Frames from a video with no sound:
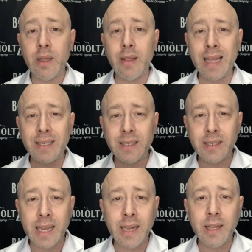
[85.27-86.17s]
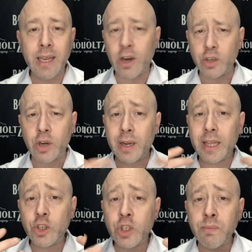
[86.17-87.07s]
that
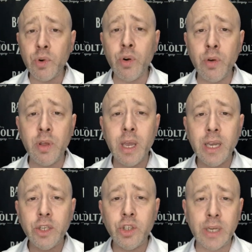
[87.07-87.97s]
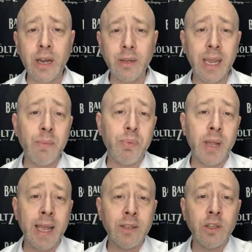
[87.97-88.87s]
smooth shelled
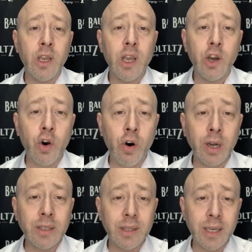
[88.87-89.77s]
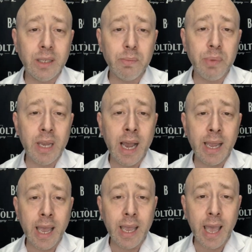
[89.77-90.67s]
implants cause this
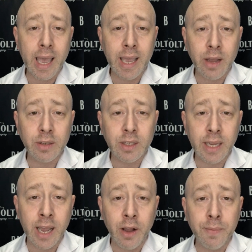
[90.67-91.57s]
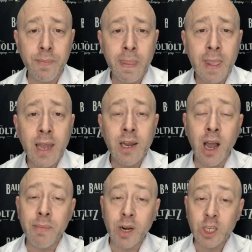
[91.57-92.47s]
BIA-ALCL.
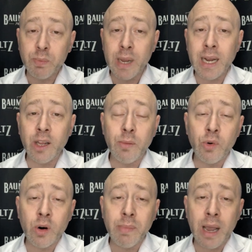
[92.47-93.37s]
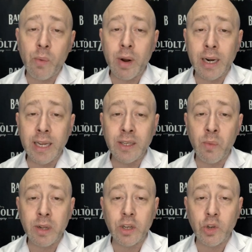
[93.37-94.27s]
Now I'm going to explain a little more about what it is
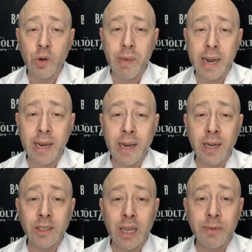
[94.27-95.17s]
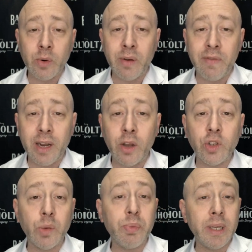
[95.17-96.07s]
and what to do about it in a subsequent video,
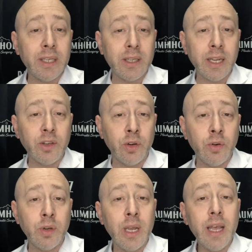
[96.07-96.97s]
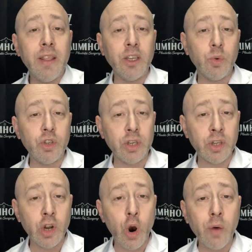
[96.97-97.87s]
so please stay tuned. This was
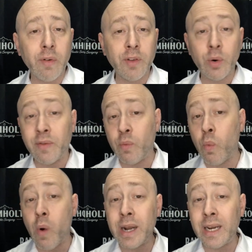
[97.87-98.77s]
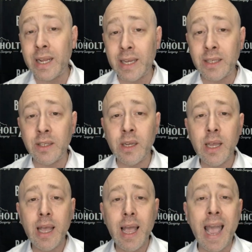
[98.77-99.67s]
just an overview of what it is
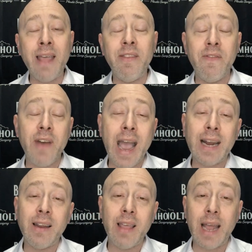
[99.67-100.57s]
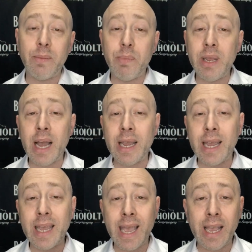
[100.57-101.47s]
and the fact that
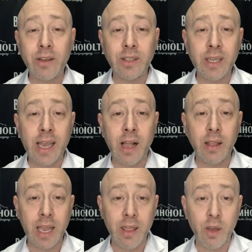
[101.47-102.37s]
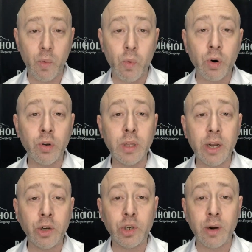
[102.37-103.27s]
BIA-ALCL in the world
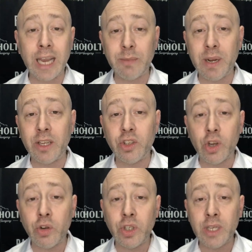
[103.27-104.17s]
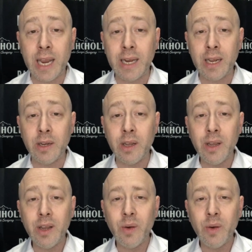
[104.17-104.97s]
literature has been associated